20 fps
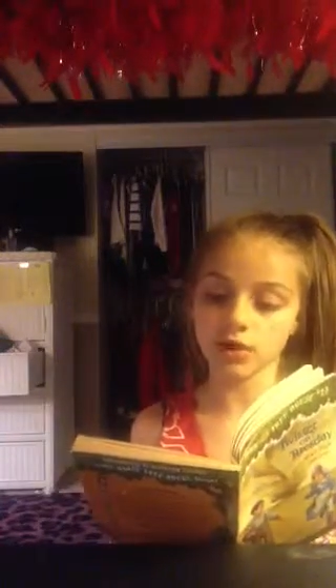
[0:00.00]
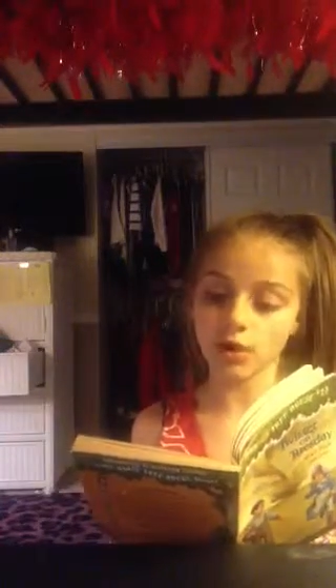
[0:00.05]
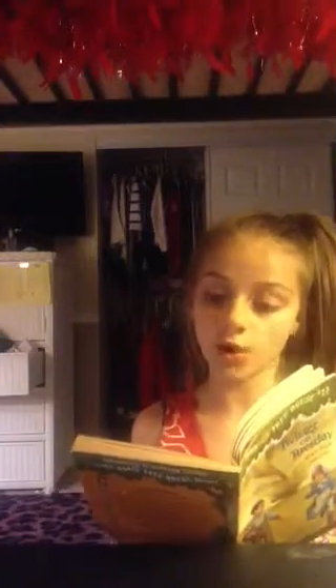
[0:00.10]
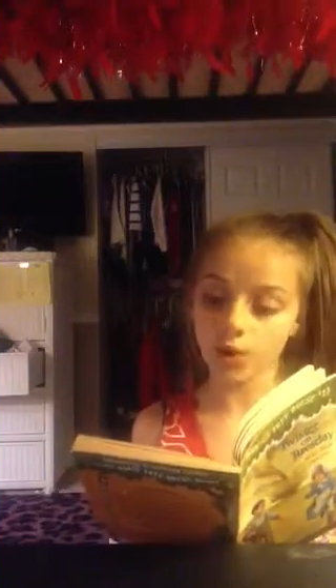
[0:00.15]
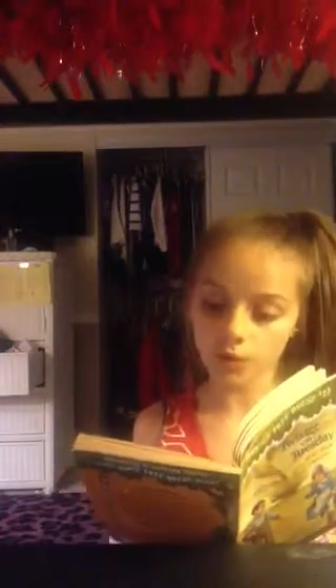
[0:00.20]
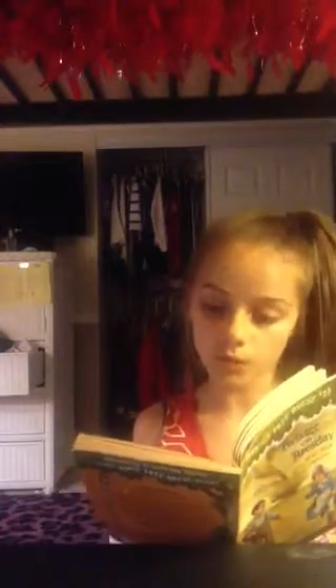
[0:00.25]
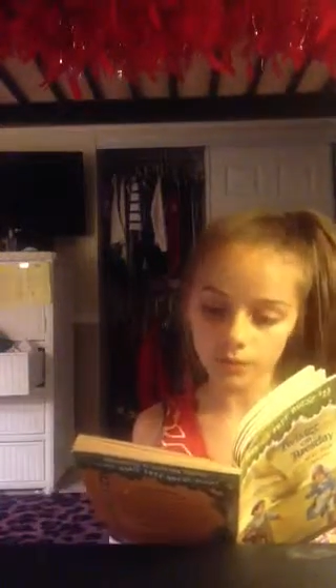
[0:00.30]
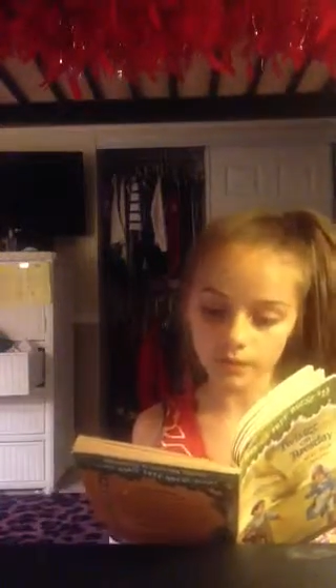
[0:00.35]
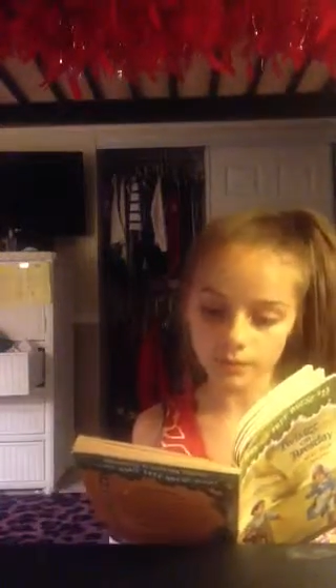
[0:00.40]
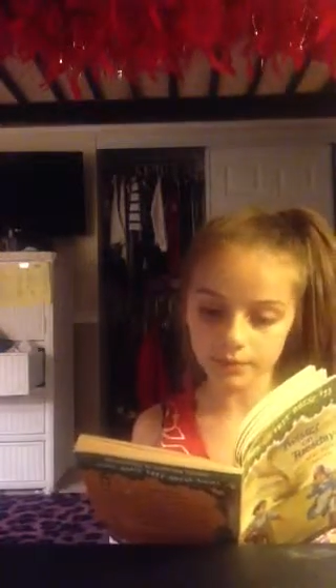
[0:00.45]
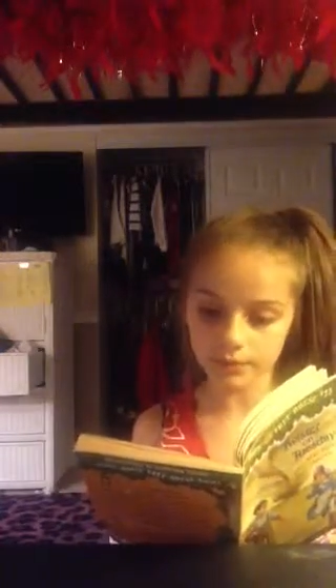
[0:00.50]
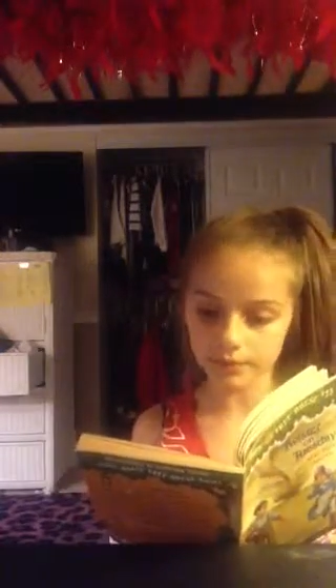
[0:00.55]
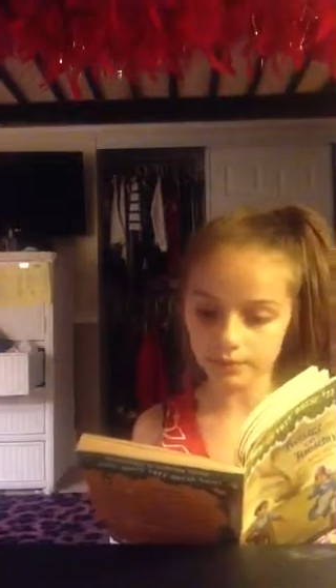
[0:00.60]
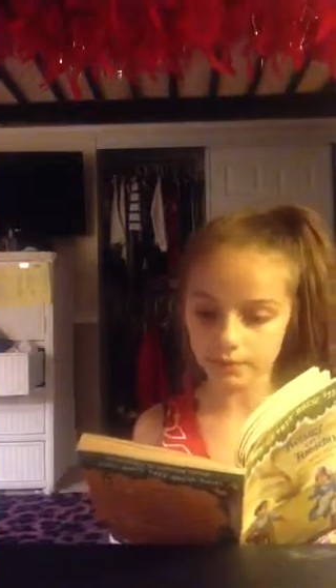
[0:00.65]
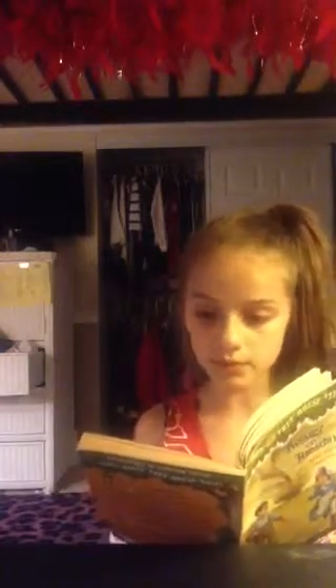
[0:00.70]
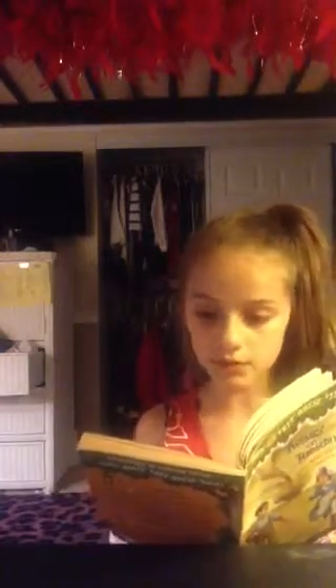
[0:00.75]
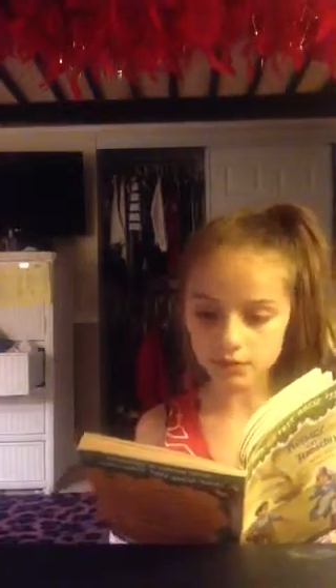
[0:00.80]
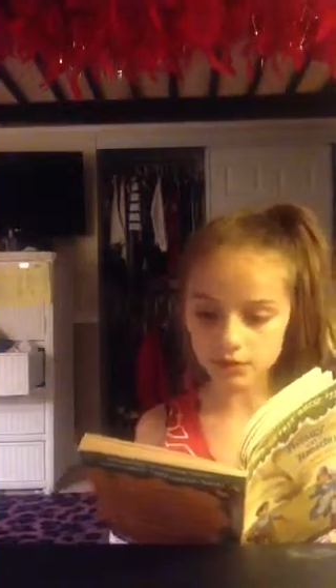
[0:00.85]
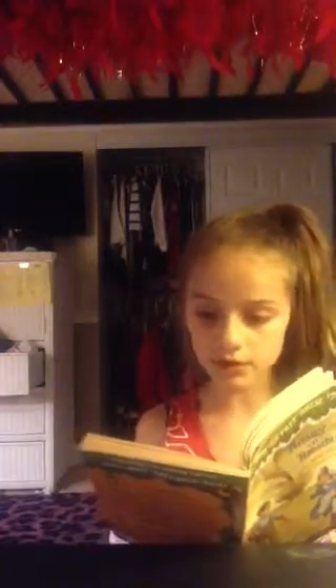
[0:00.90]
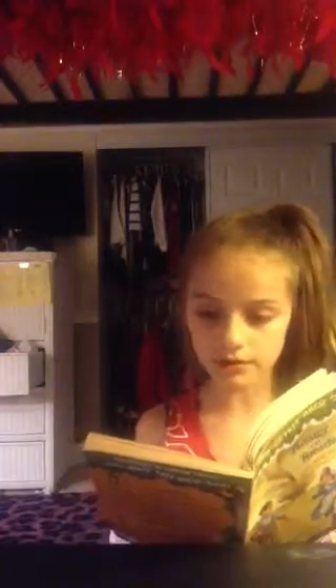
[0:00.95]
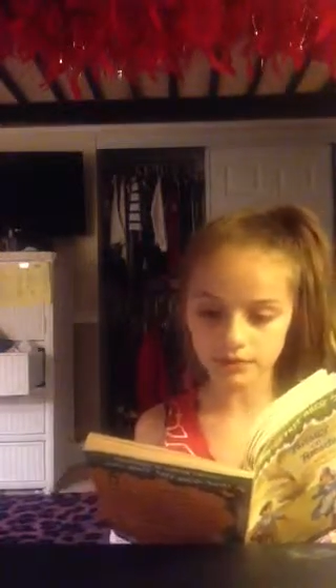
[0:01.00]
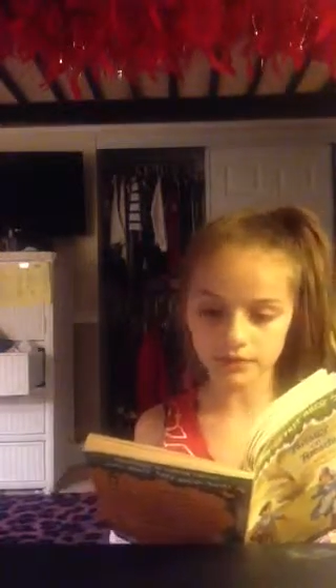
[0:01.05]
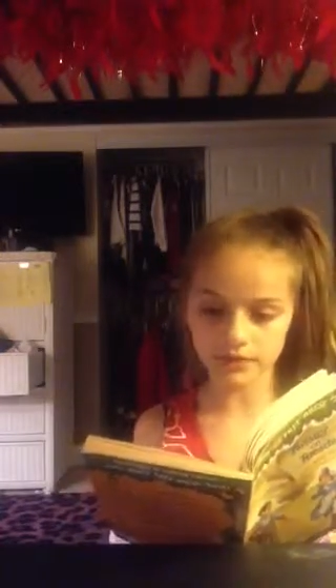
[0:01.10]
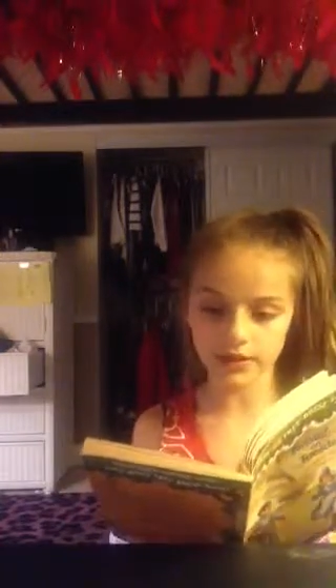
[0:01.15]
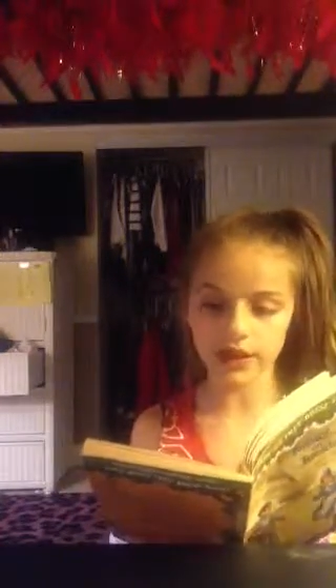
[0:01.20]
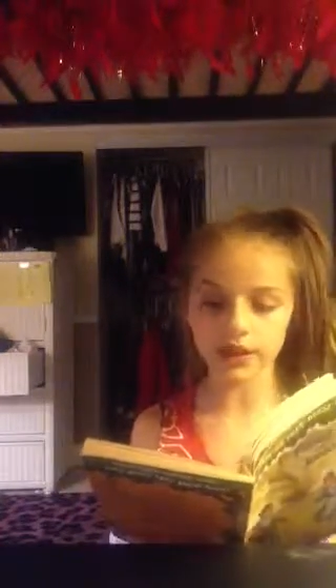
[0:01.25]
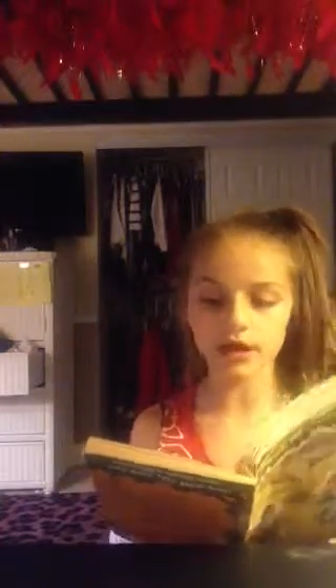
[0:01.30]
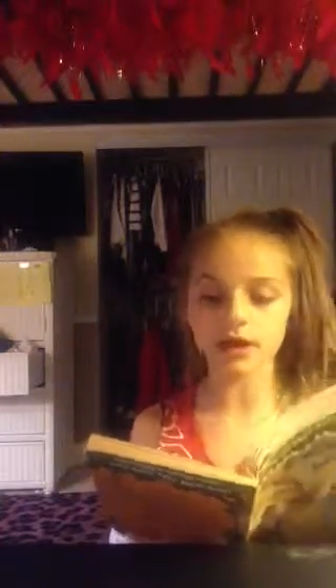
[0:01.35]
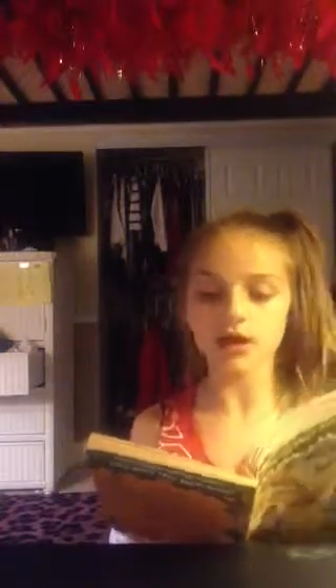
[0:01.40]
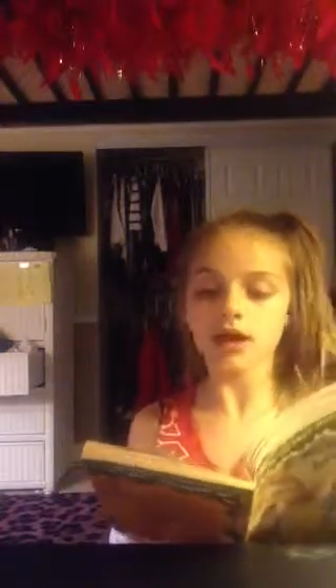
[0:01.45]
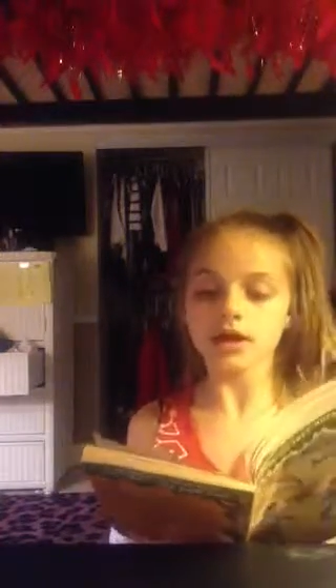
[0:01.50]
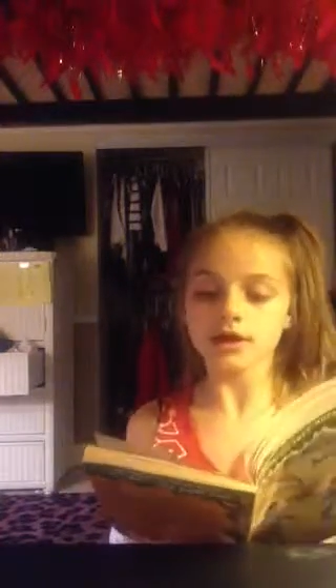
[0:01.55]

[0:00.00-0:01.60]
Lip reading: only people who lived there.